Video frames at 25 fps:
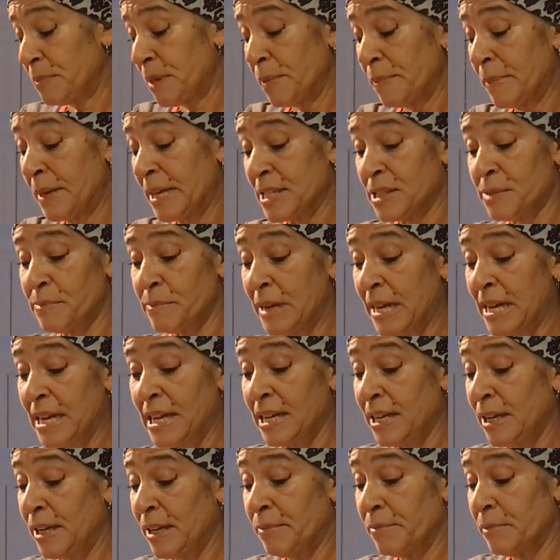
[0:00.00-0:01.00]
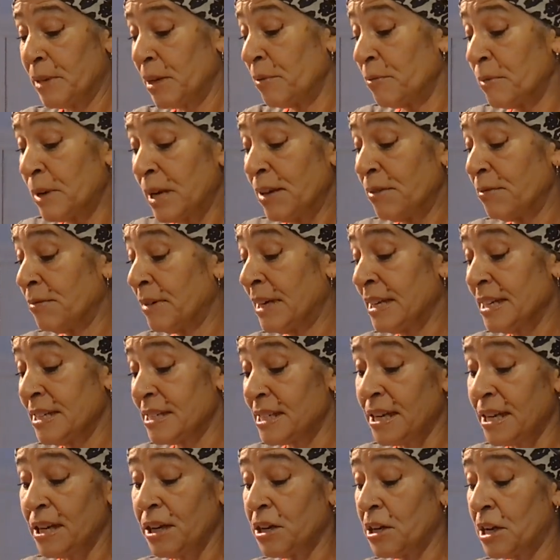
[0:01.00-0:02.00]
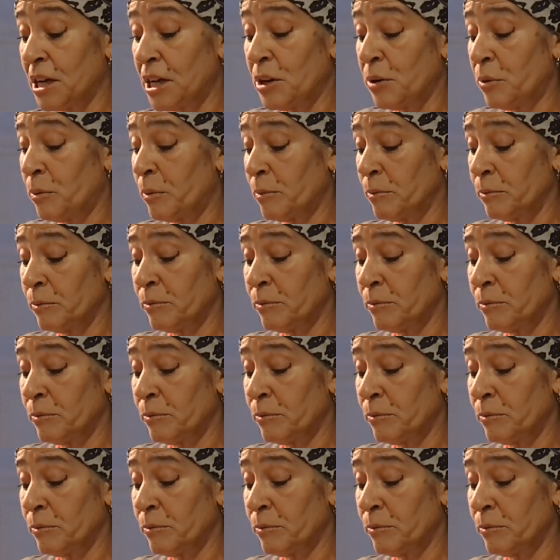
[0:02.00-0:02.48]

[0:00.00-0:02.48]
my basmati, my white rice, any kind of